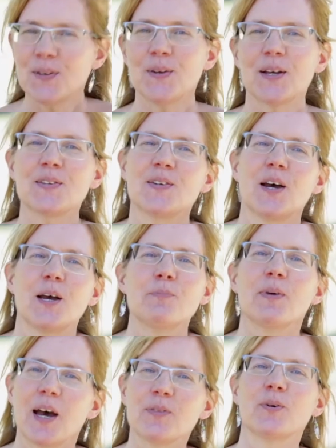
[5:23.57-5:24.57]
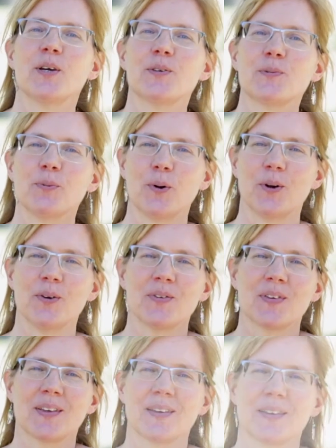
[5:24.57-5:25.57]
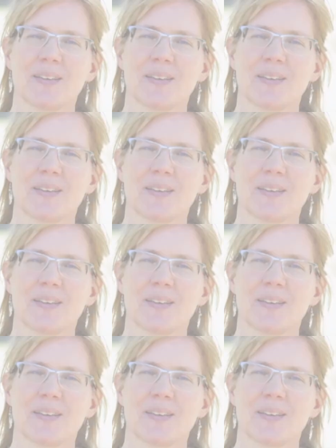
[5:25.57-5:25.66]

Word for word: you next time, Pathway Explorers.